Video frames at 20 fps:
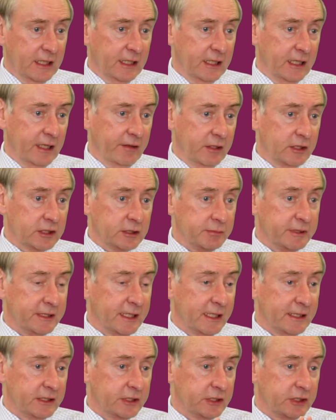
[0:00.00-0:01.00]
Now the ultimate
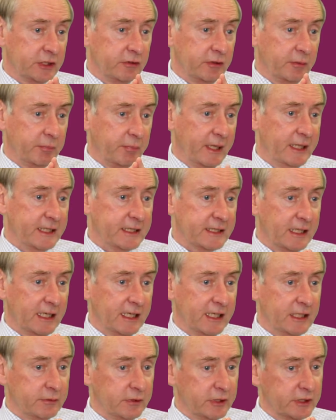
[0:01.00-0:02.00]
answer is to replace the
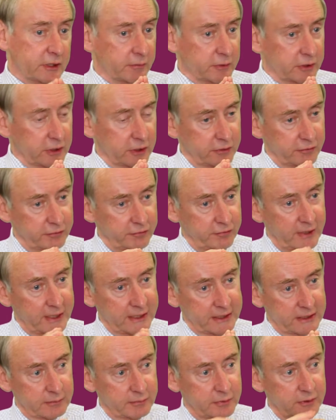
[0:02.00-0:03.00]
lens with some sort of
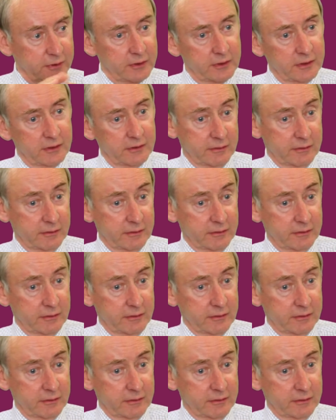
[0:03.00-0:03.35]
flexible